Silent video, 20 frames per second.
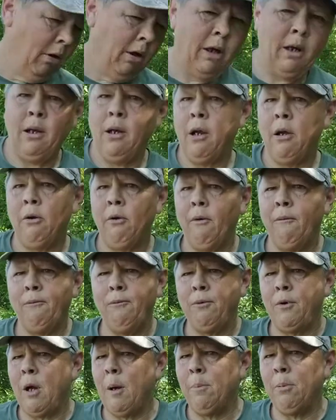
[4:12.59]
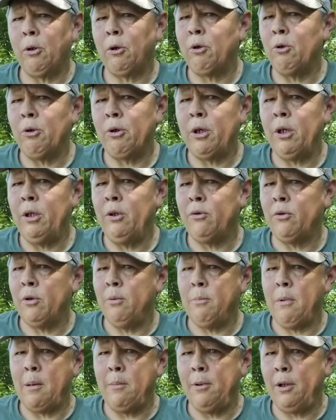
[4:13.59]
and a couple of cookies
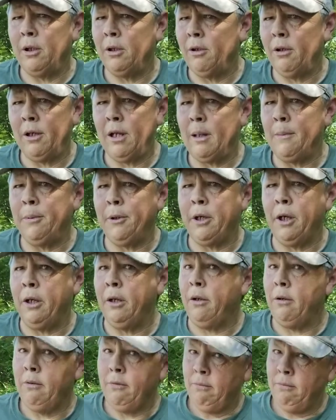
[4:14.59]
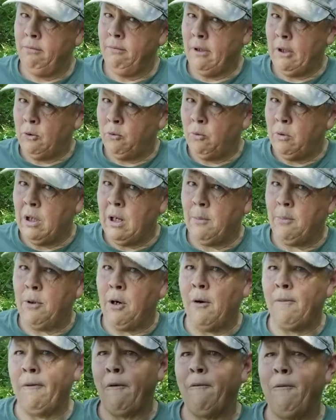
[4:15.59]
and maybe a Little Debbie cake. That's what I
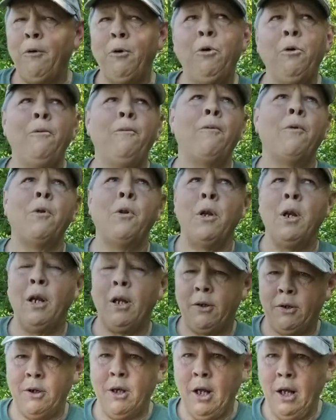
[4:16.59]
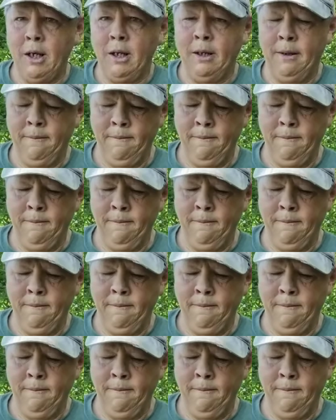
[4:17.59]
brought for food for the next day.